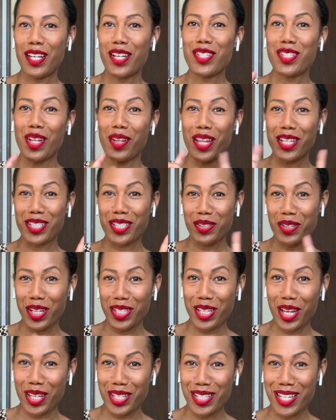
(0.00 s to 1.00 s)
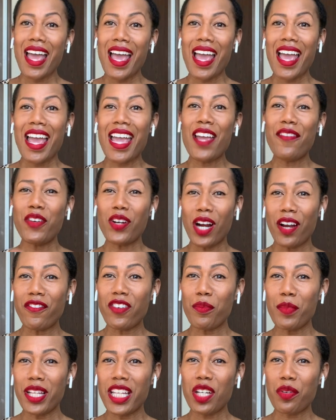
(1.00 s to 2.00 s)
So let's get to If you're
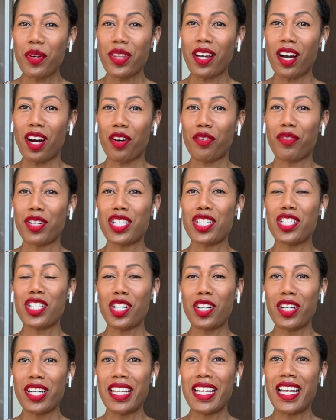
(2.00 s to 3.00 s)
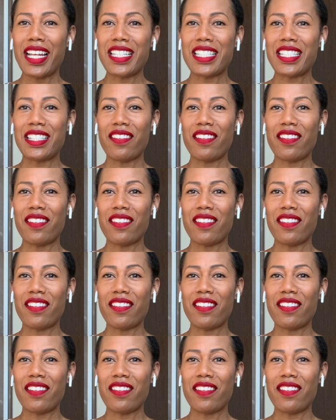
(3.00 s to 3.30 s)
unfamiliar with our rich journey,